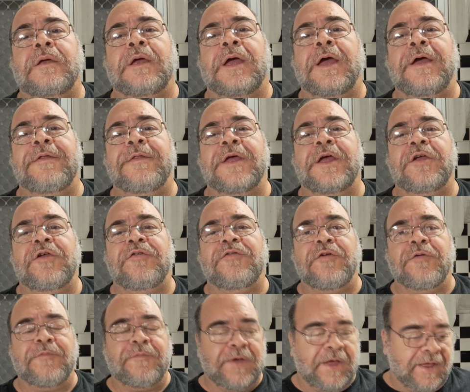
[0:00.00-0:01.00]
Hey there,
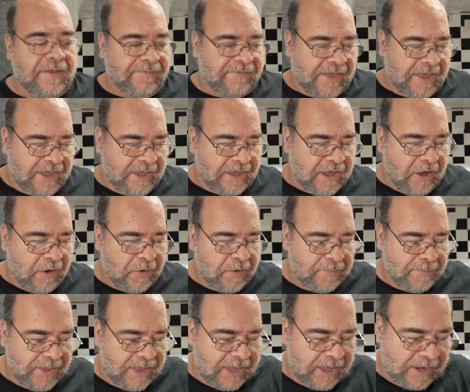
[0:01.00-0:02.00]
YouTube fans. How you
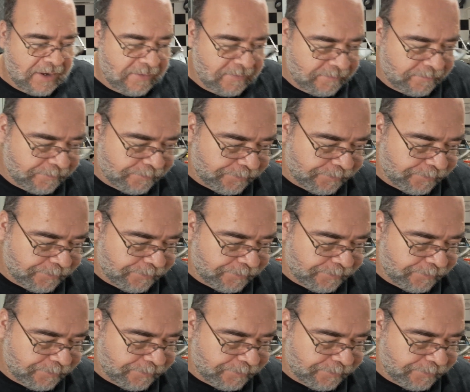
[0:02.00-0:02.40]
going, man?